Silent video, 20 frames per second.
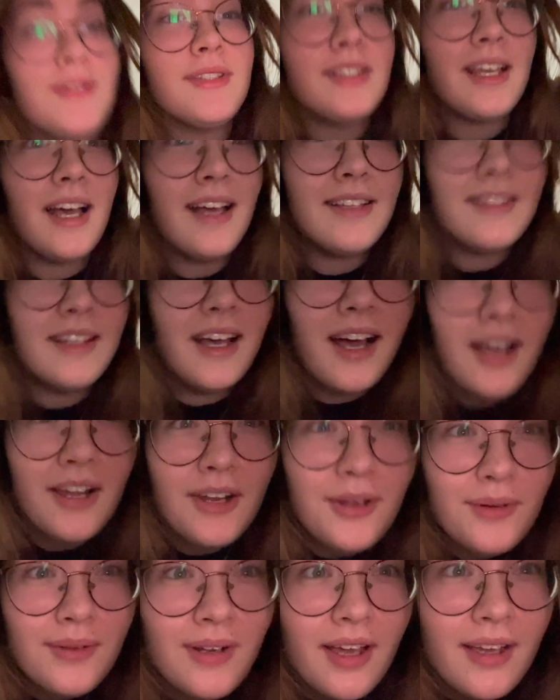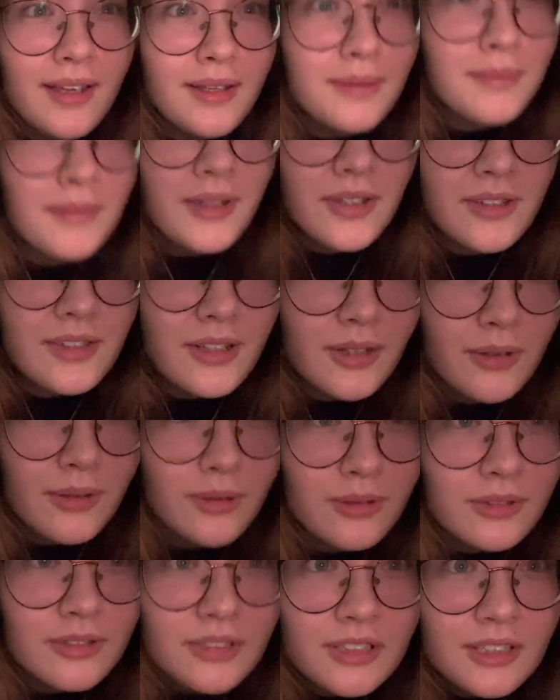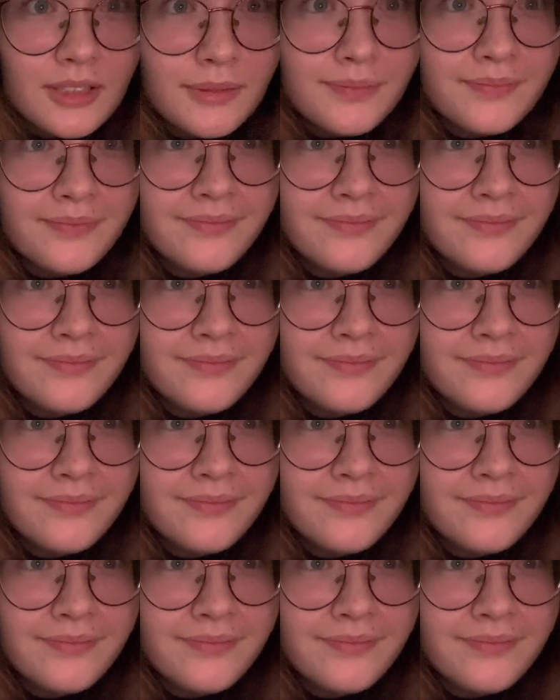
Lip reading: says, I don't like musicals.